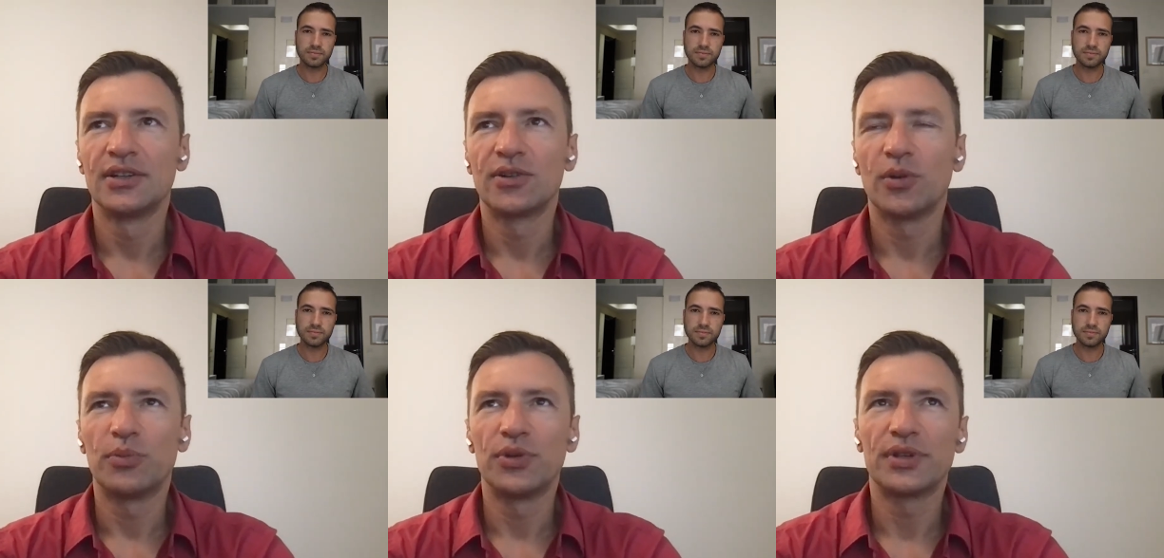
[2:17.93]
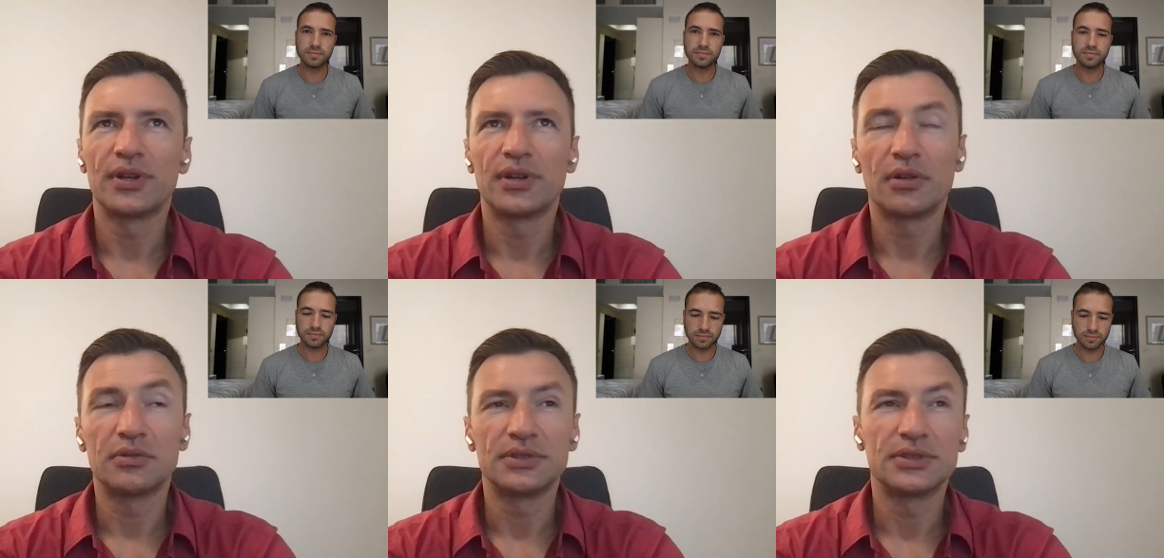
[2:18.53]
Speaker 1: computer
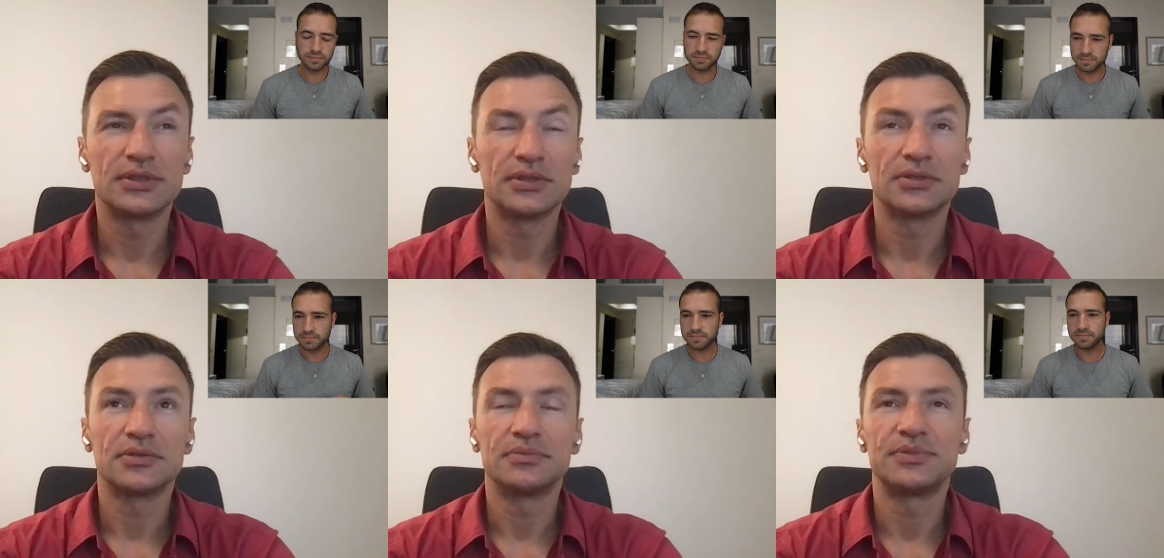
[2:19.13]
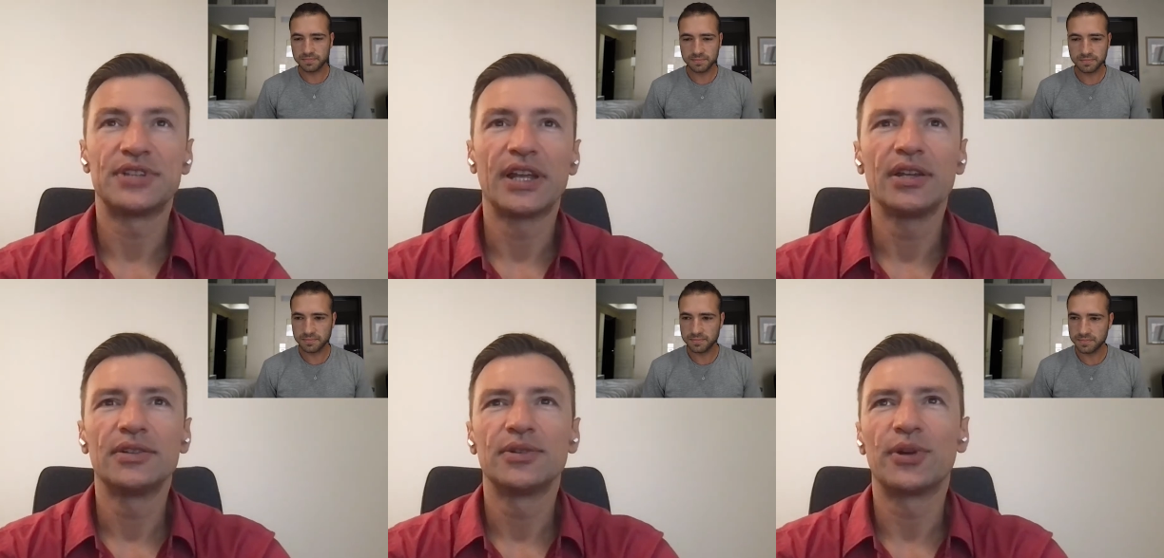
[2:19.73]
around uh,
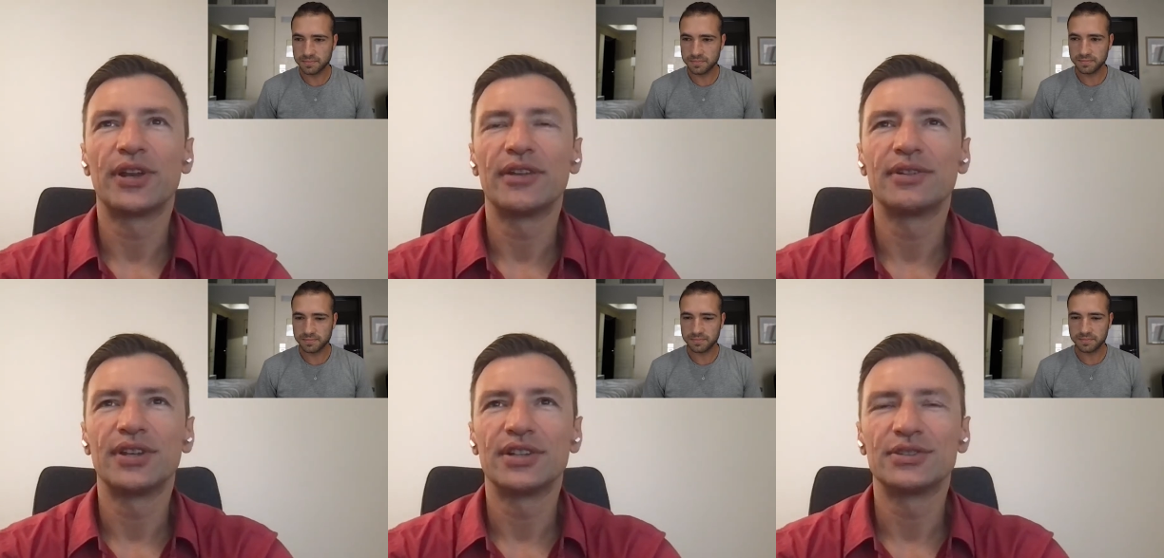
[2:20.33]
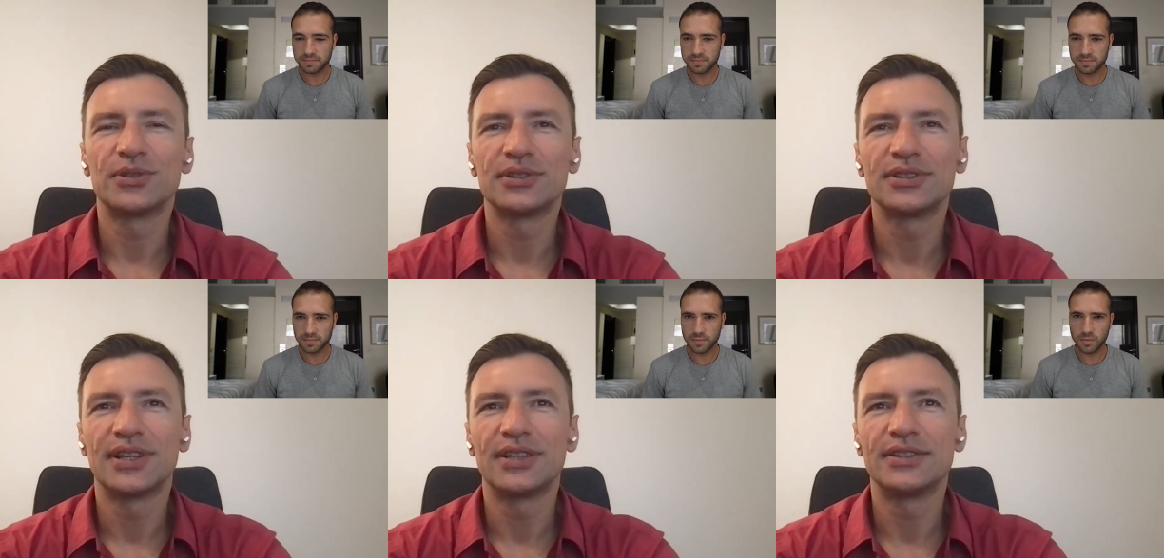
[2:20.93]
10 or 11 years old
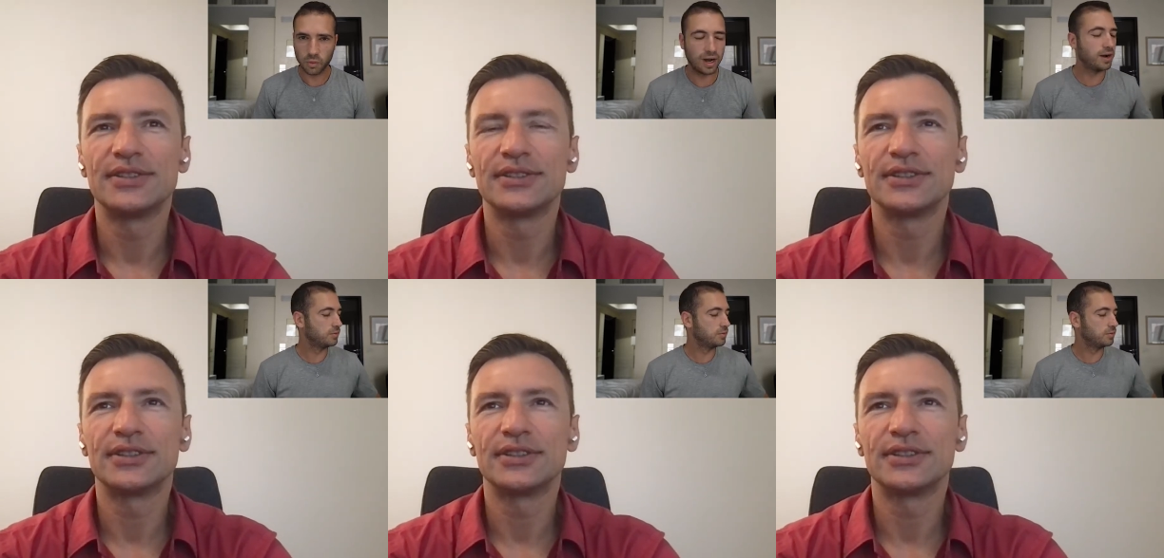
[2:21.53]
and wow.